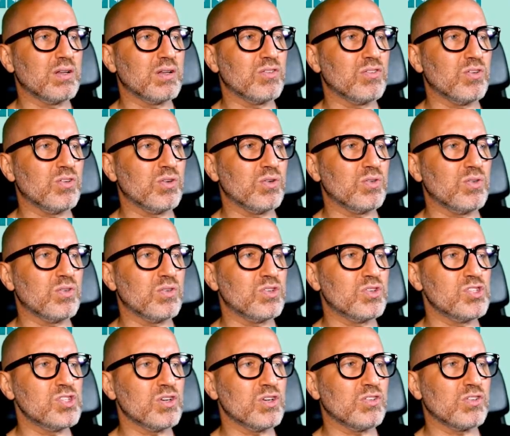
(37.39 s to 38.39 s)
to
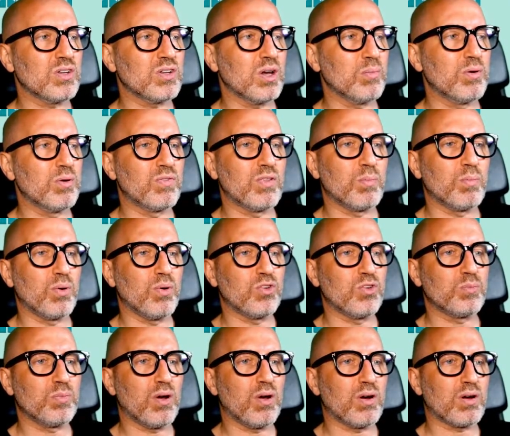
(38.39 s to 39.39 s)
just above the pause
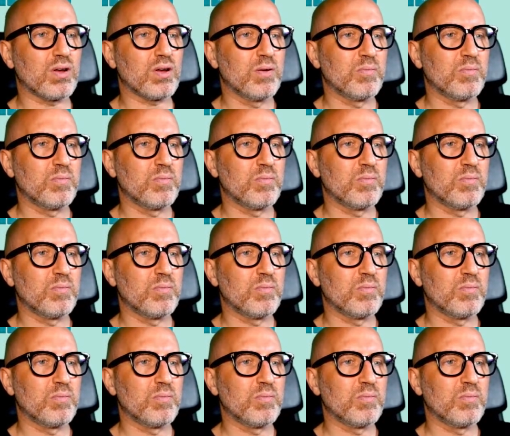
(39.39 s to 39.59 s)
block,